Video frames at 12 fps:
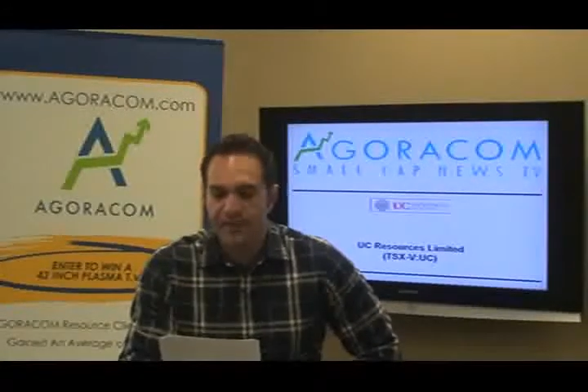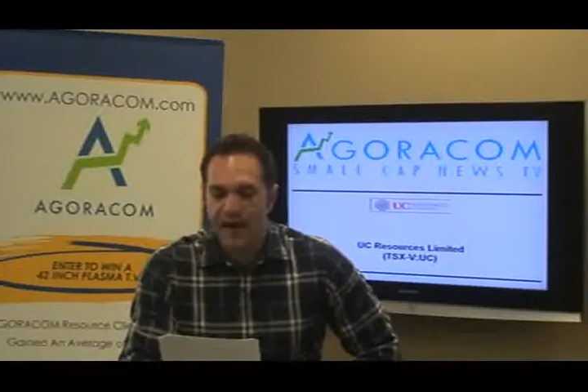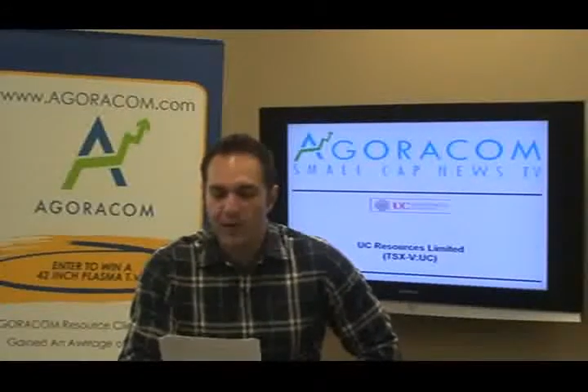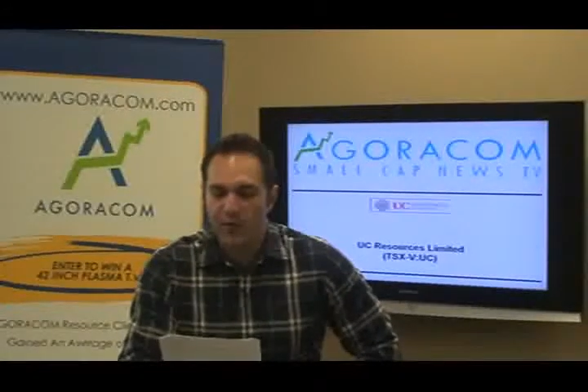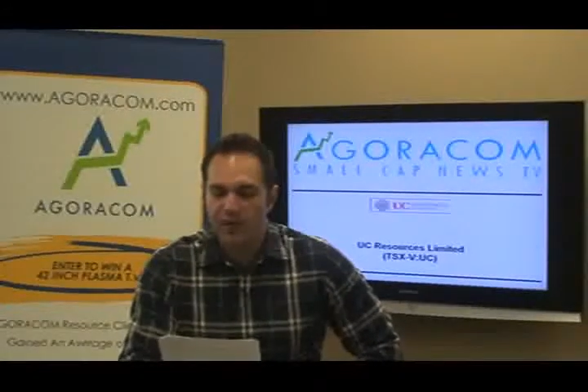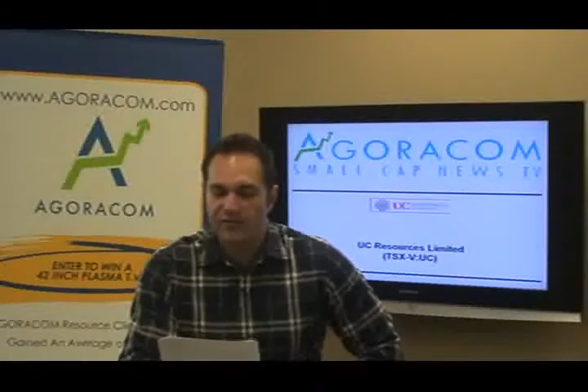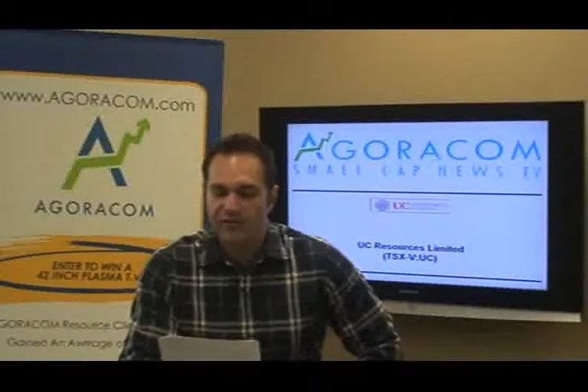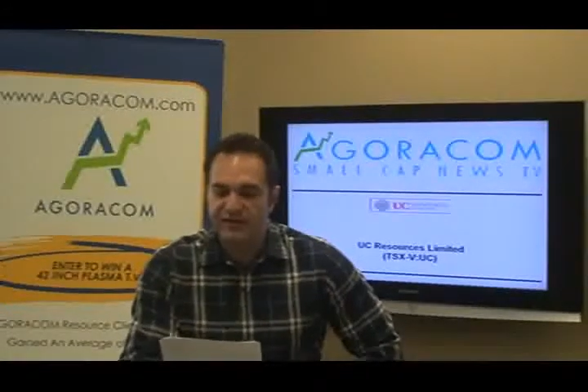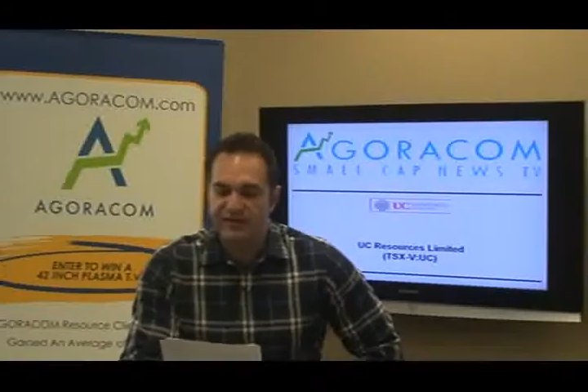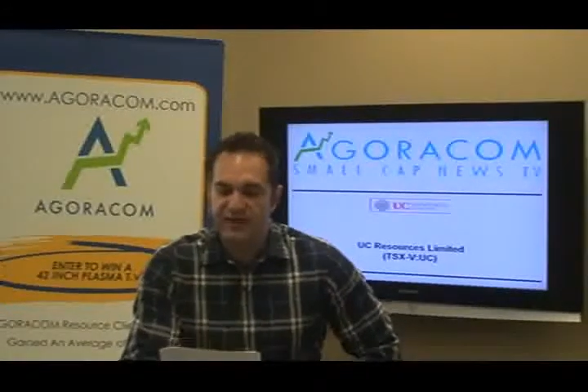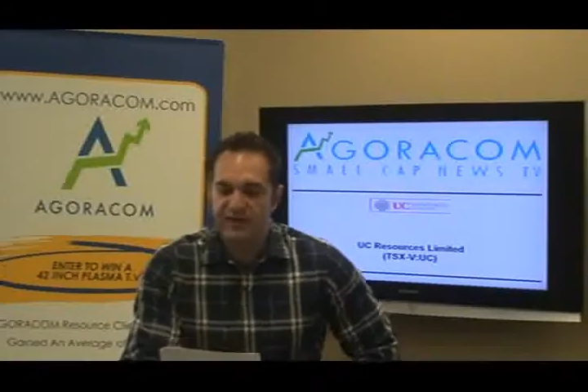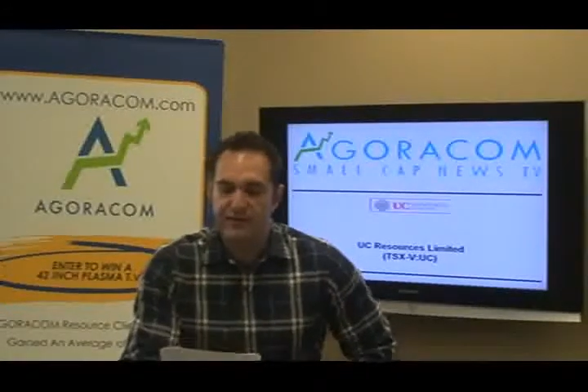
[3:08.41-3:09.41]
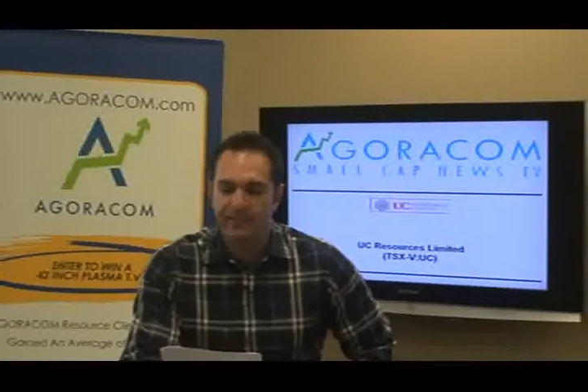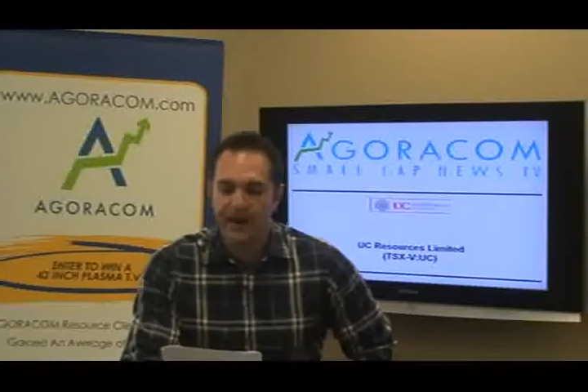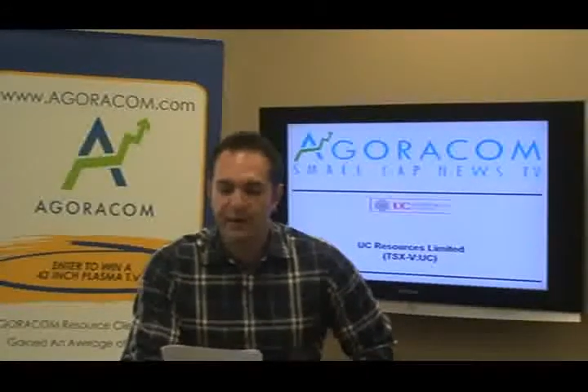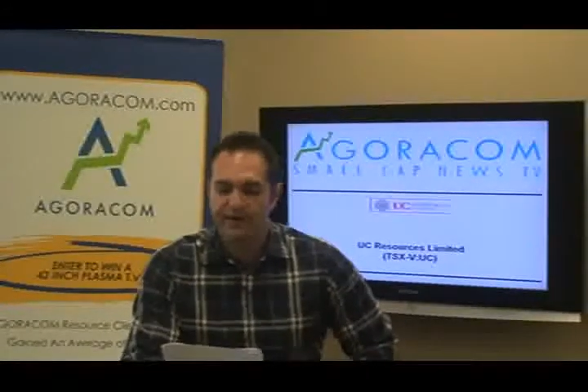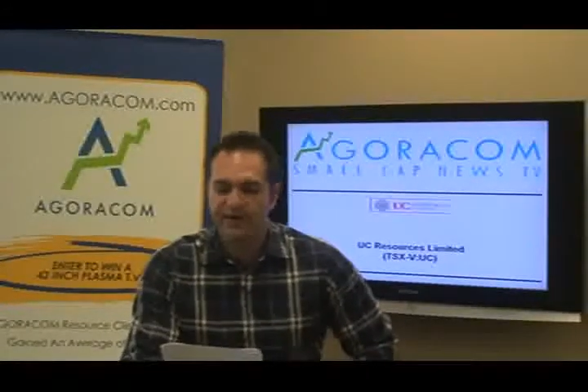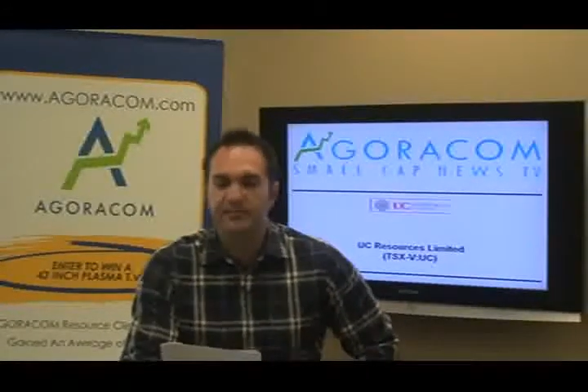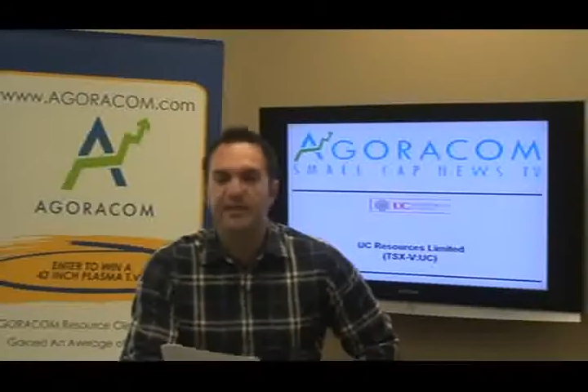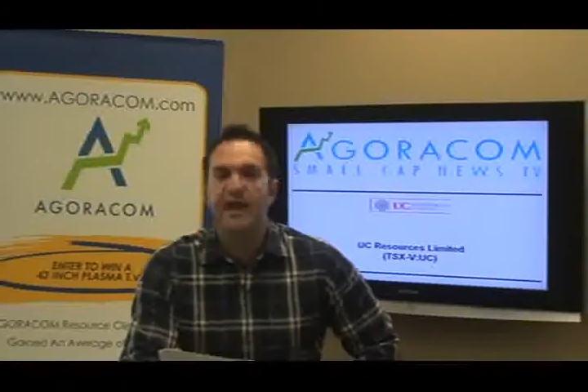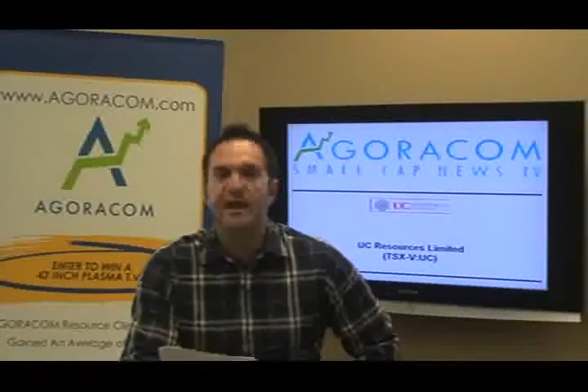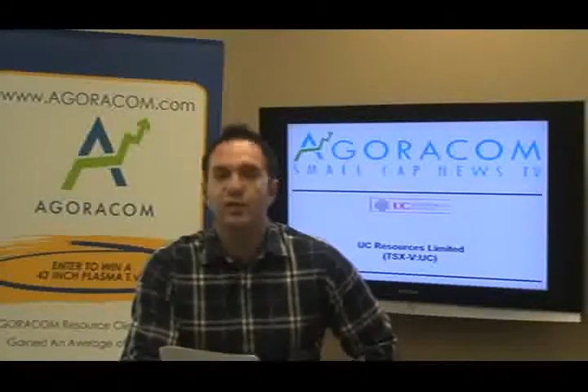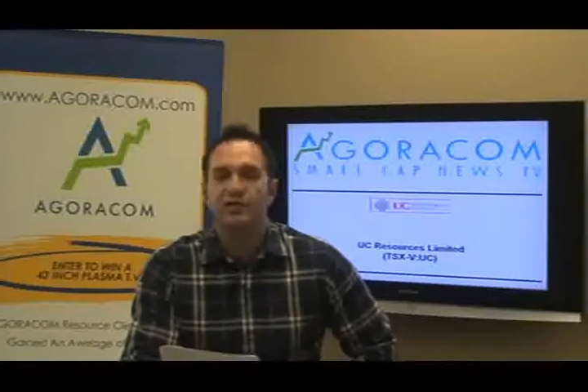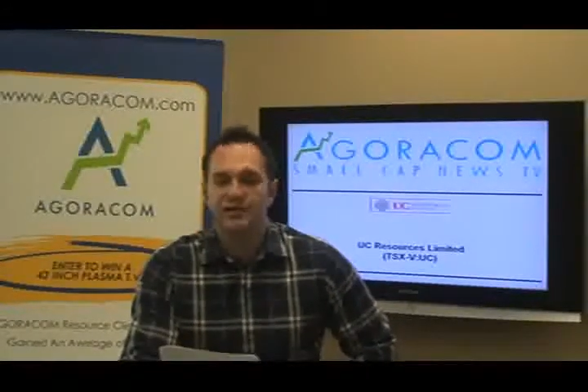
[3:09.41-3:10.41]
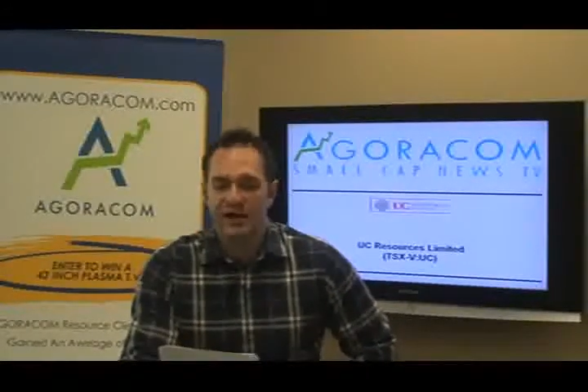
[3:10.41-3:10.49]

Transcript: However, they found the power supply was